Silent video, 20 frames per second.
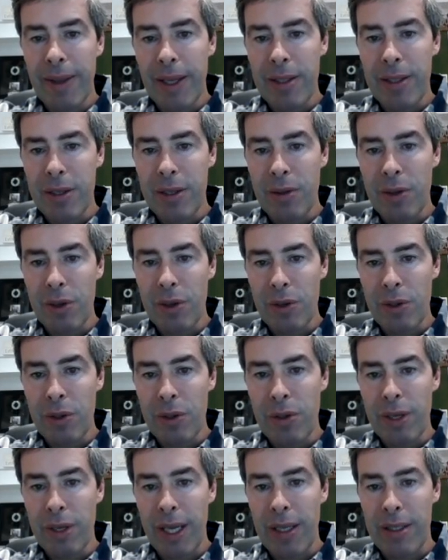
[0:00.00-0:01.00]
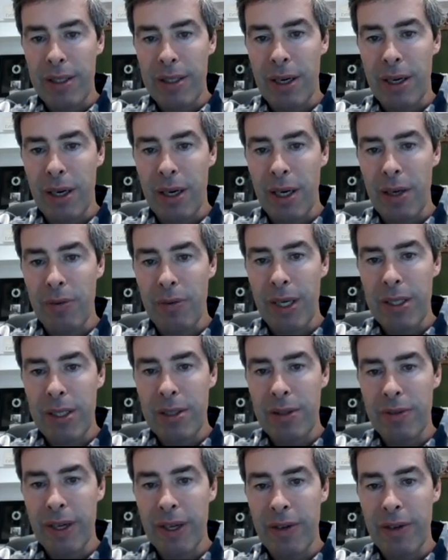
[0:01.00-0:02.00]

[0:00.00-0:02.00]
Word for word: And so non-union has a higher rate of